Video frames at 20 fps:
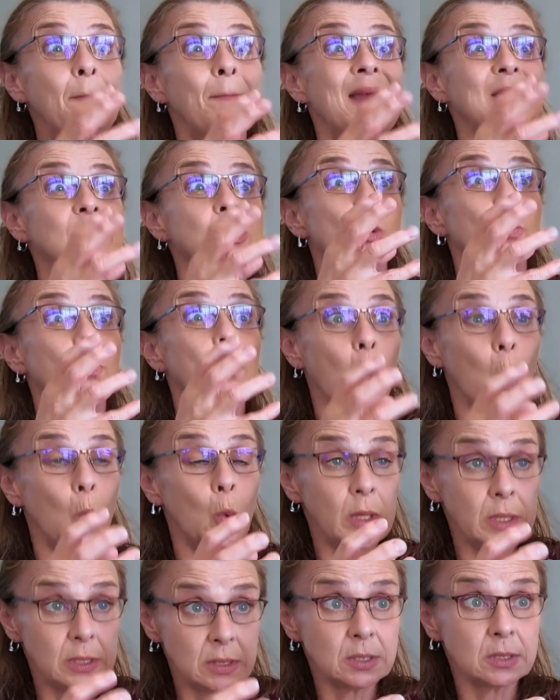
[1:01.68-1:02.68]

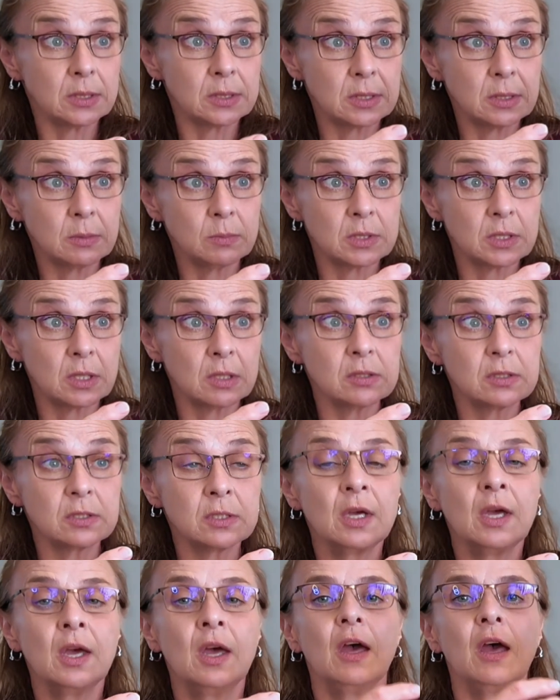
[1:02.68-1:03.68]
hematopoietic stem cells,